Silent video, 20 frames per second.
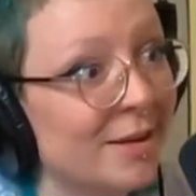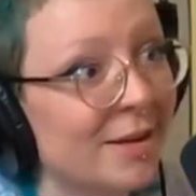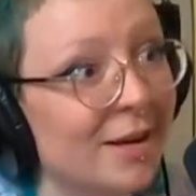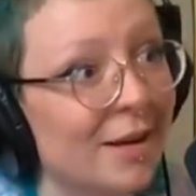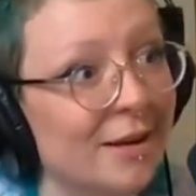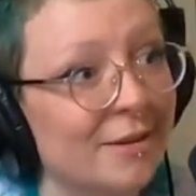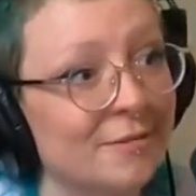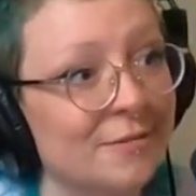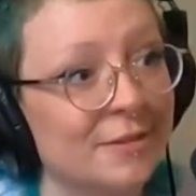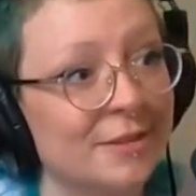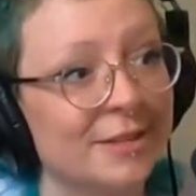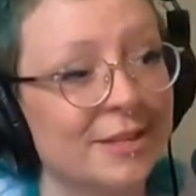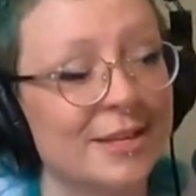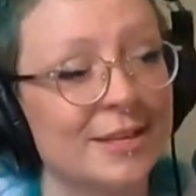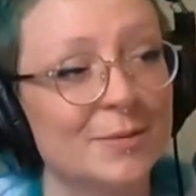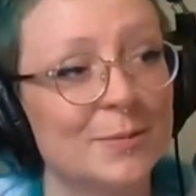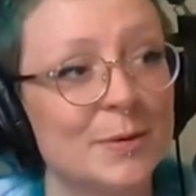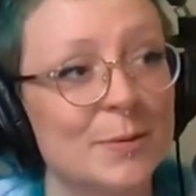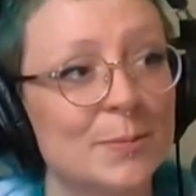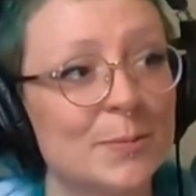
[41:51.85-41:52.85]
I feel like
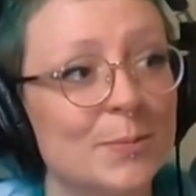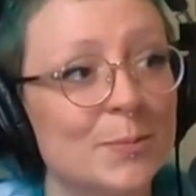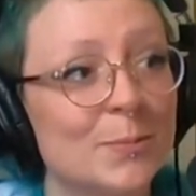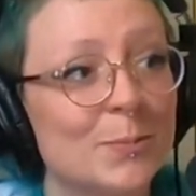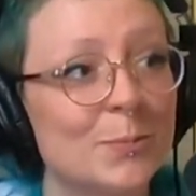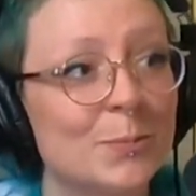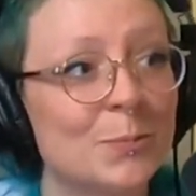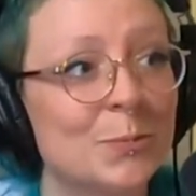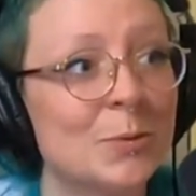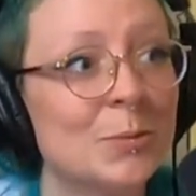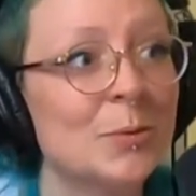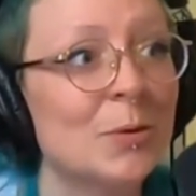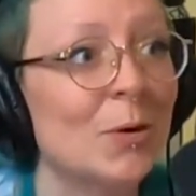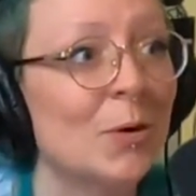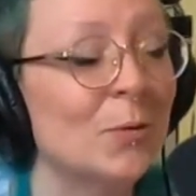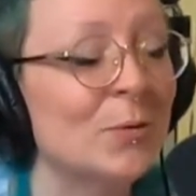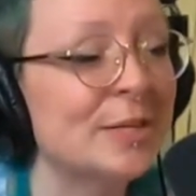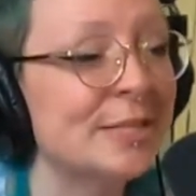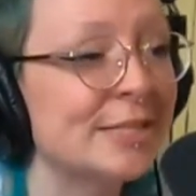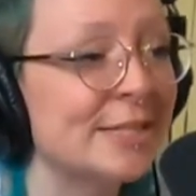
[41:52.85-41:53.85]
people
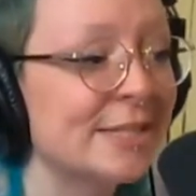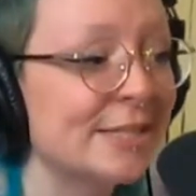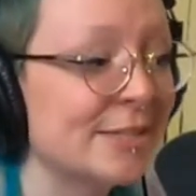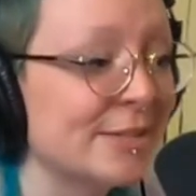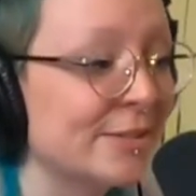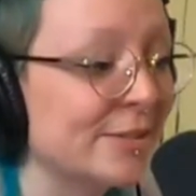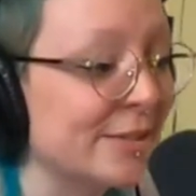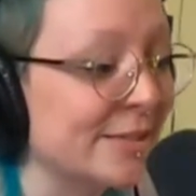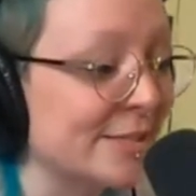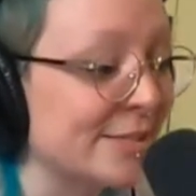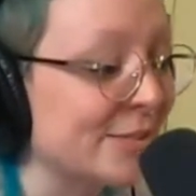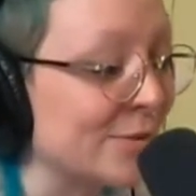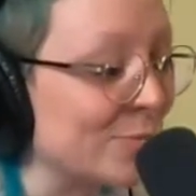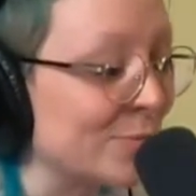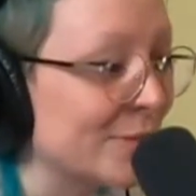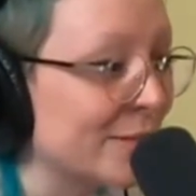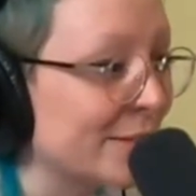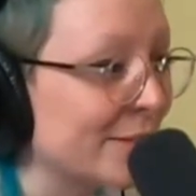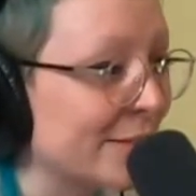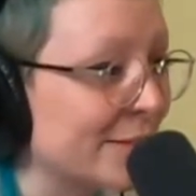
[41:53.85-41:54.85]
always like to look at
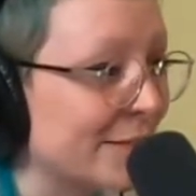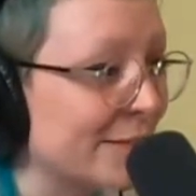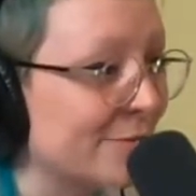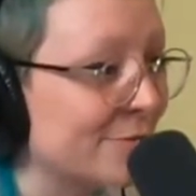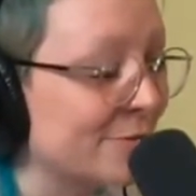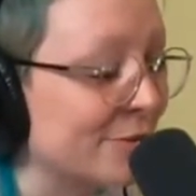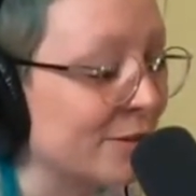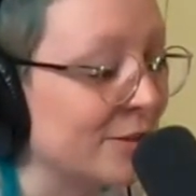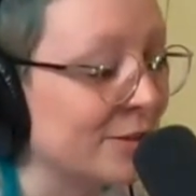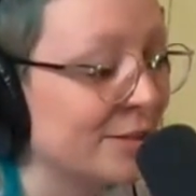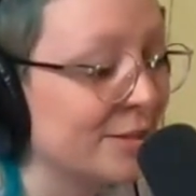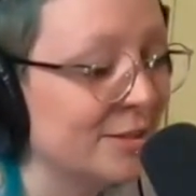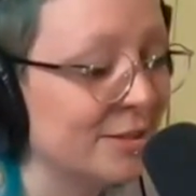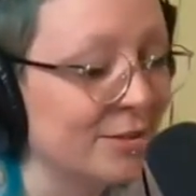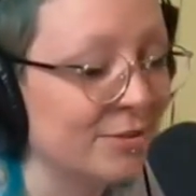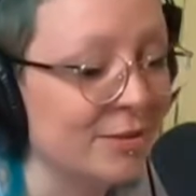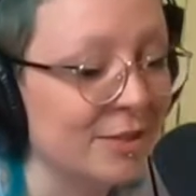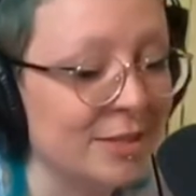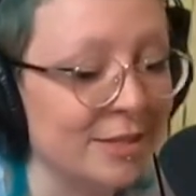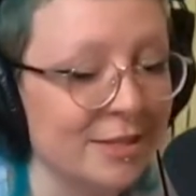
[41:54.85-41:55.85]
something like fun and
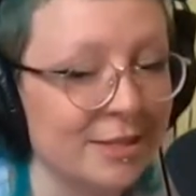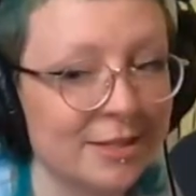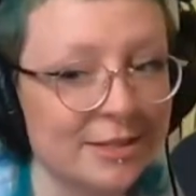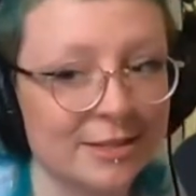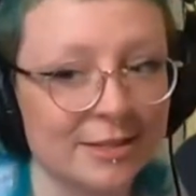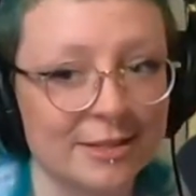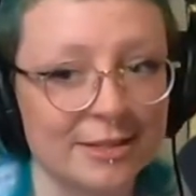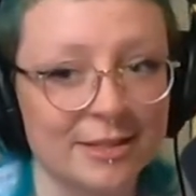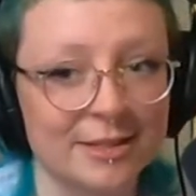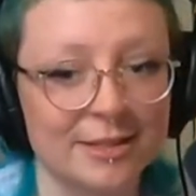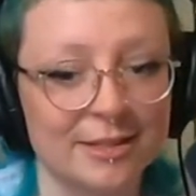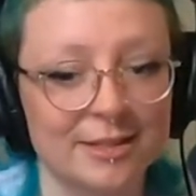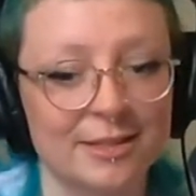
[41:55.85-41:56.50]
unique, and like